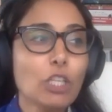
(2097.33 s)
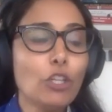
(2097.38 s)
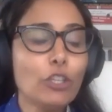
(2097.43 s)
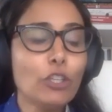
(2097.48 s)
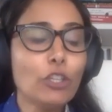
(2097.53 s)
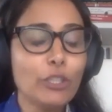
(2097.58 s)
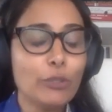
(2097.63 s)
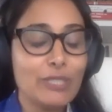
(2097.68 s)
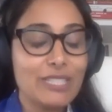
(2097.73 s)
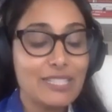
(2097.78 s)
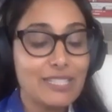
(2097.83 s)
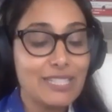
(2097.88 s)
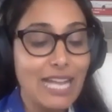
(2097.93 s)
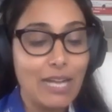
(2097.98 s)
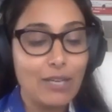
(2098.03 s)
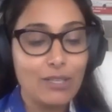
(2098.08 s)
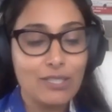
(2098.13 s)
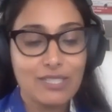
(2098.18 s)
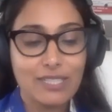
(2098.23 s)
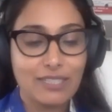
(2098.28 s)
Although it
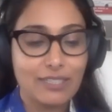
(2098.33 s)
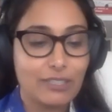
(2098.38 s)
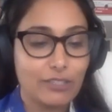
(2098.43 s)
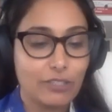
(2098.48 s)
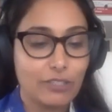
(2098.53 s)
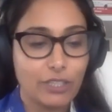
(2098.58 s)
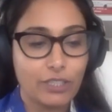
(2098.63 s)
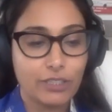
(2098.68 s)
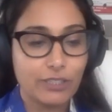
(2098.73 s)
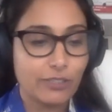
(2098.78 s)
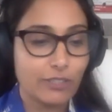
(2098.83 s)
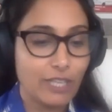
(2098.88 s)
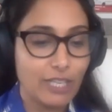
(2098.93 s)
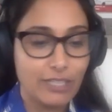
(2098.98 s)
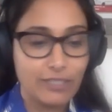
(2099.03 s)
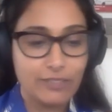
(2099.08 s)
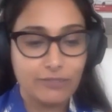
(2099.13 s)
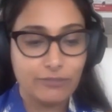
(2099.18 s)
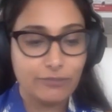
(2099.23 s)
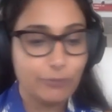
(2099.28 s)
sounds like there are a
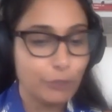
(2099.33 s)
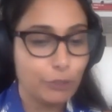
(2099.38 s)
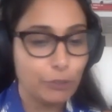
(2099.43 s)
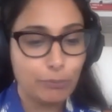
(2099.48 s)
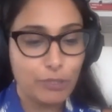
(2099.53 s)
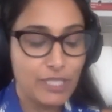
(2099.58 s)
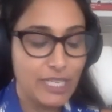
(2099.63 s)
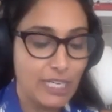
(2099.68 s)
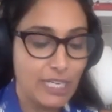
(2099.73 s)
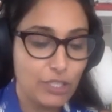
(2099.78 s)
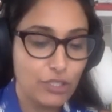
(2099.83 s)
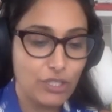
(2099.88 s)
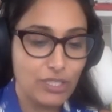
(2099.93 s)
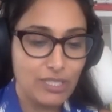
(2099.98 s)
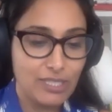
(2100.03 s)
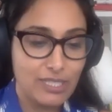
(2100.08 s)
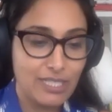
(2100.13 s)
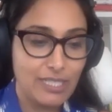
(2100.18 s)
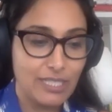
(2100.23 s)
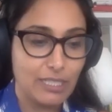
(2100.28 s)
lot of good
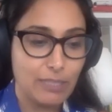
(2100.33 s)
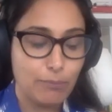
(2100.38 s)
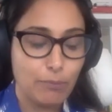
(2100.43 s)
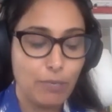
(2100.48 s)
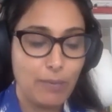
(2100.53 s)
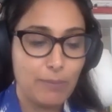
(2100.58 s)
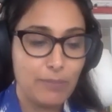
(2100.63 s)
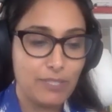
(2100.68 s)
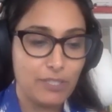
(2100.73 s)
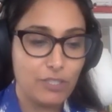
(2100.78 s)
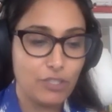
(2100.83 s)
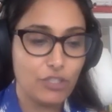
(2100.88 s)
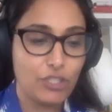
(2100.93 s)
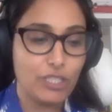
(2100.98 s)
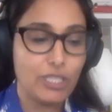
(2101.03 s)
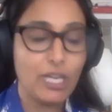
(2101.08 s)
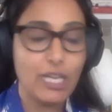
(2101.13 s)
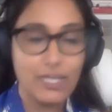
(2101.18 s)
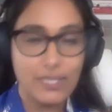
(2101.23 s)
protections in the proposition,